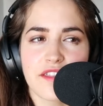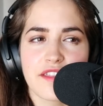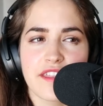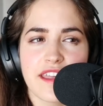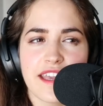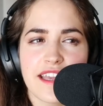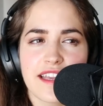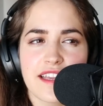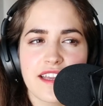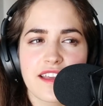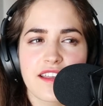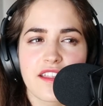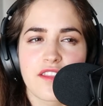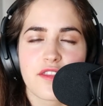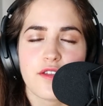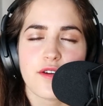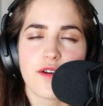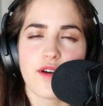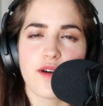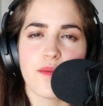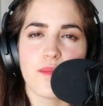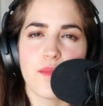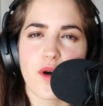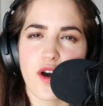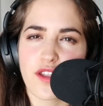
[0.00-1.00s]
I think
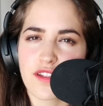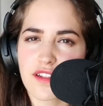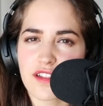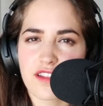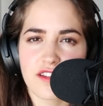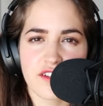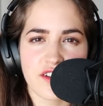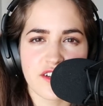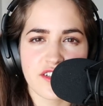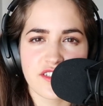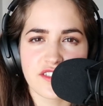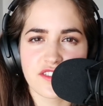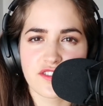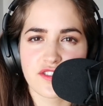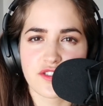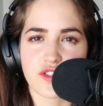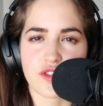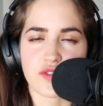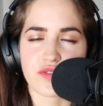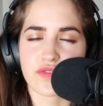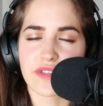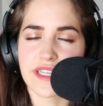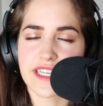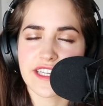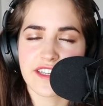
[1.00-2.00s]
the modelers,
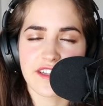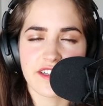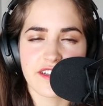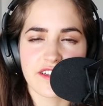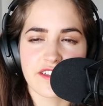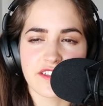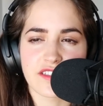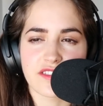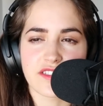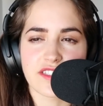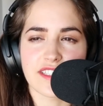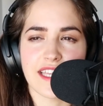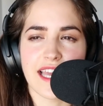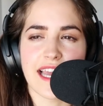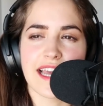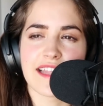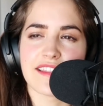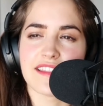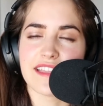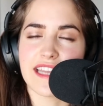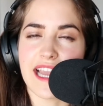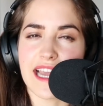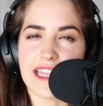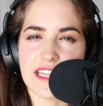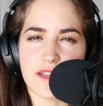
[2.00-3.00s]
the riggers,
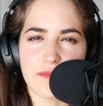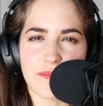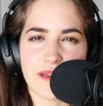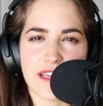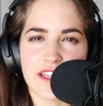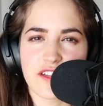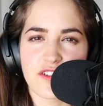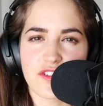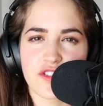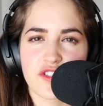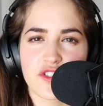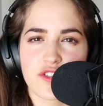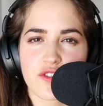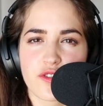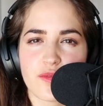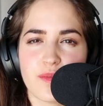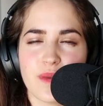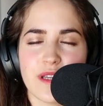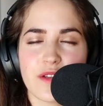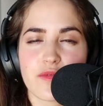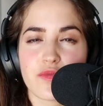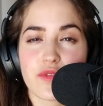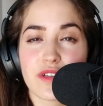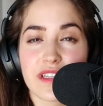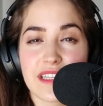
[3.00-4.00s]
and the animators could
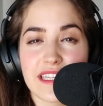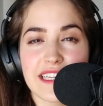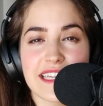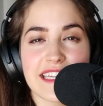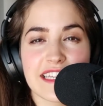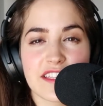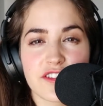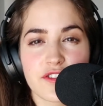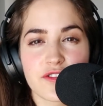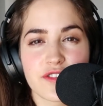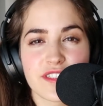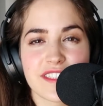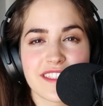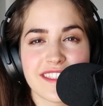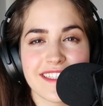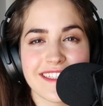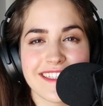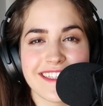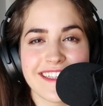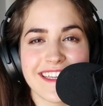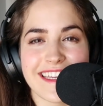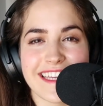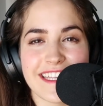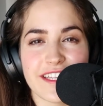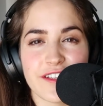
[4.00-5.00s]
be really
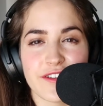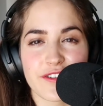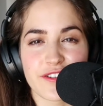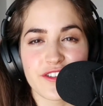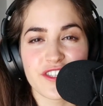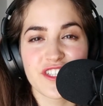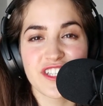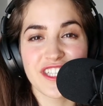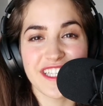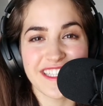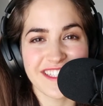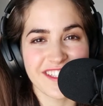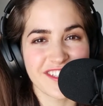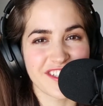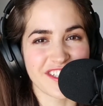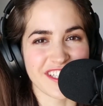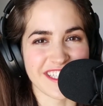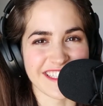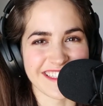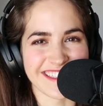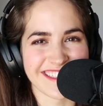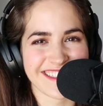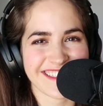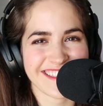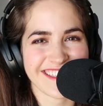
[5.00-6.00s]
interested in your cheat
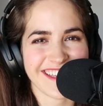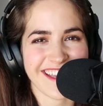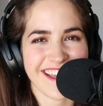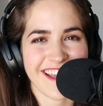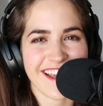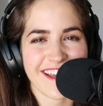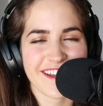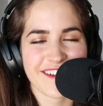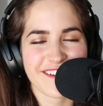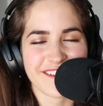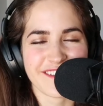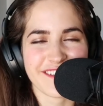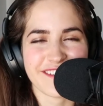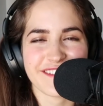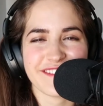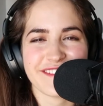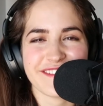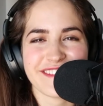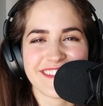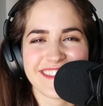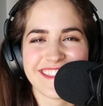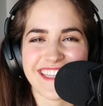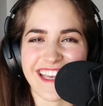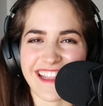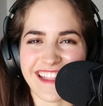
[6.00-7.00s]
sheets. Could
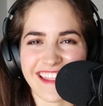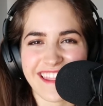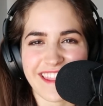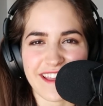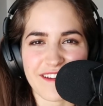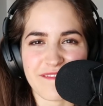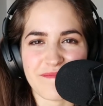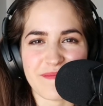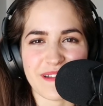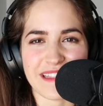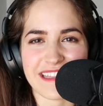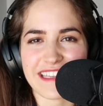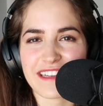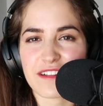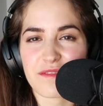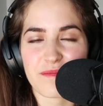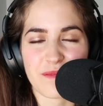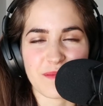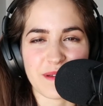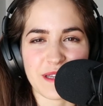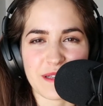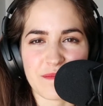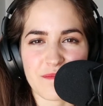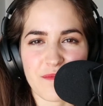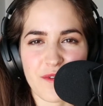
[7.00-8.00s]
you tell them a little
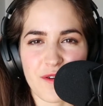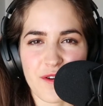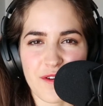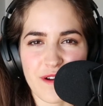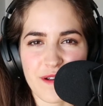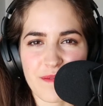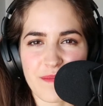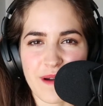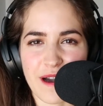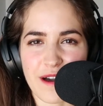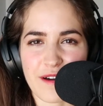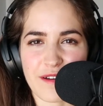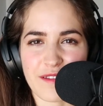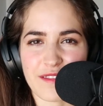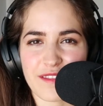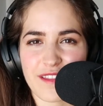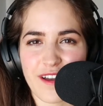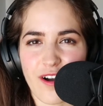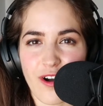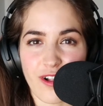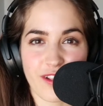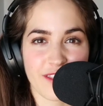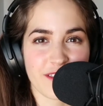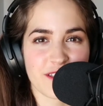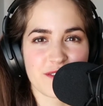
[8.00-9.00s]
bit more about
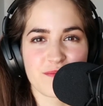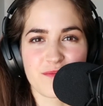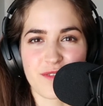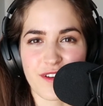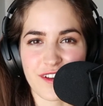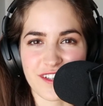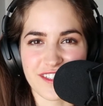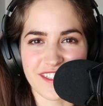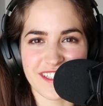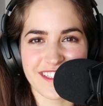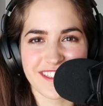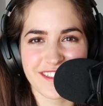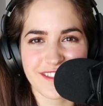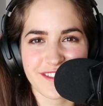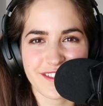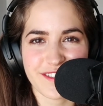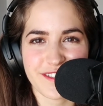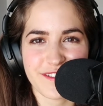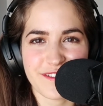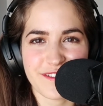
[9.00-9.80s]
all these projects you